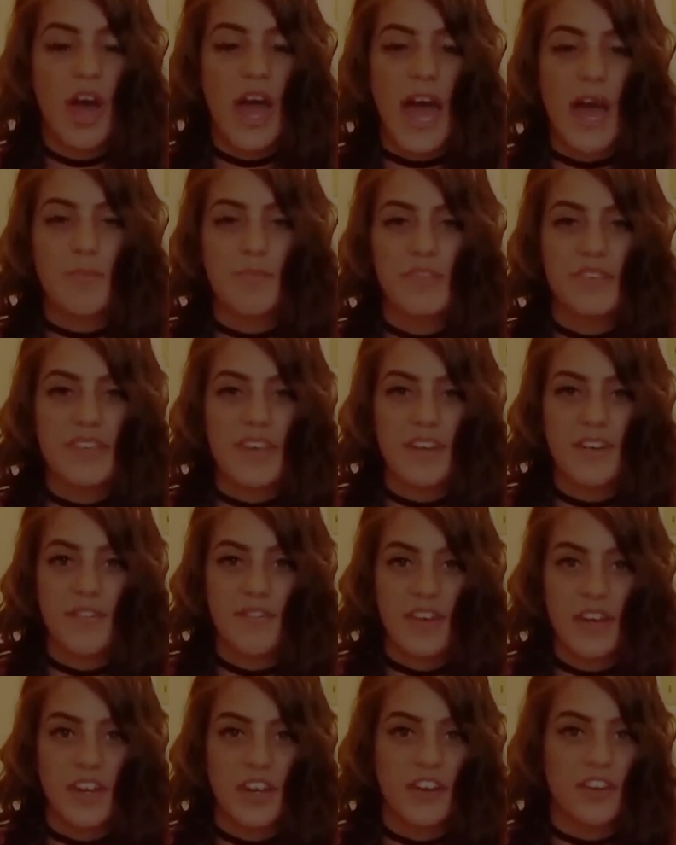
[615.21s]
Apple cider
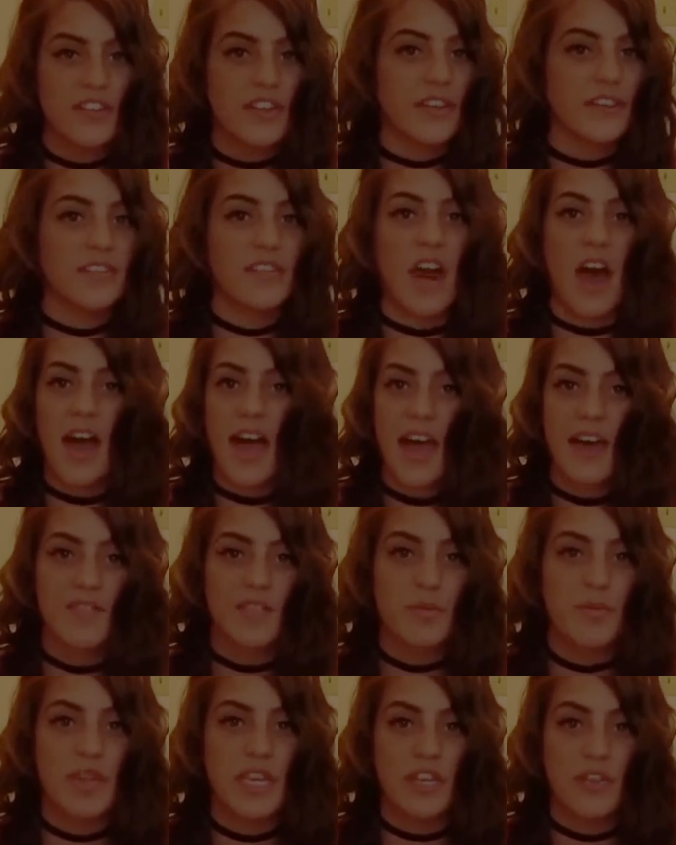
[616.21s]
vinegar does not have
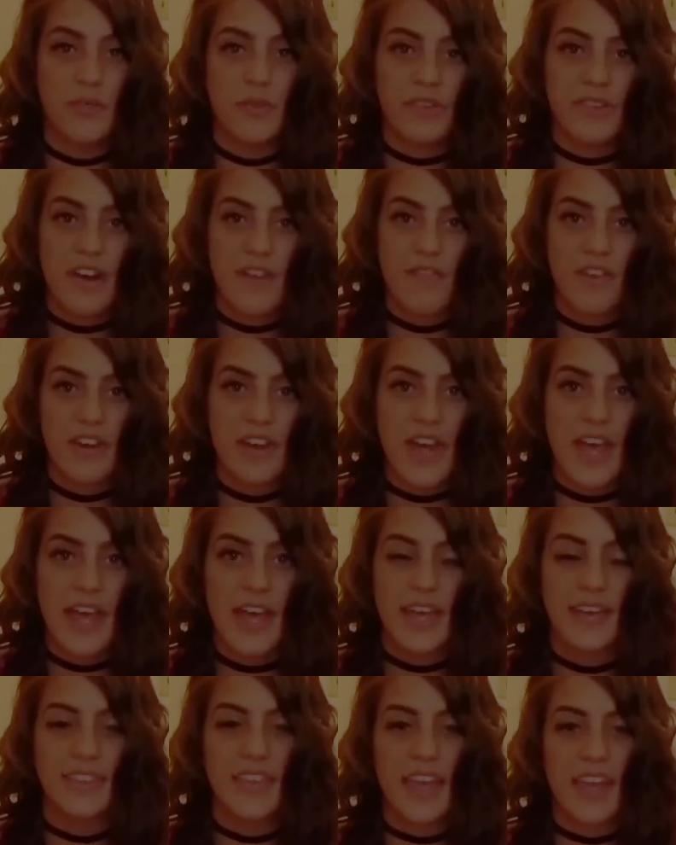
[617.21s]
to be used every
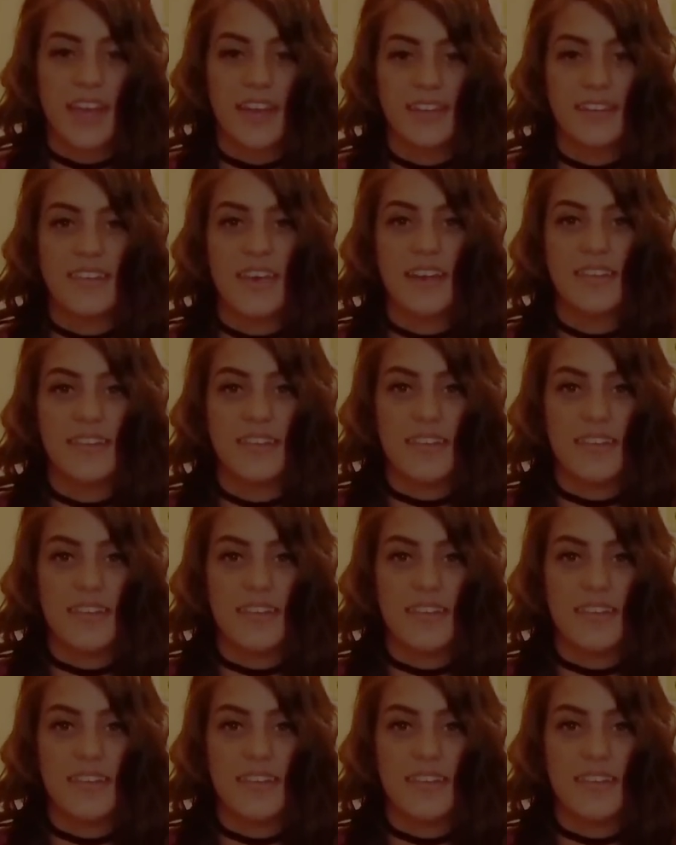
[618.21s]
day, and like I said,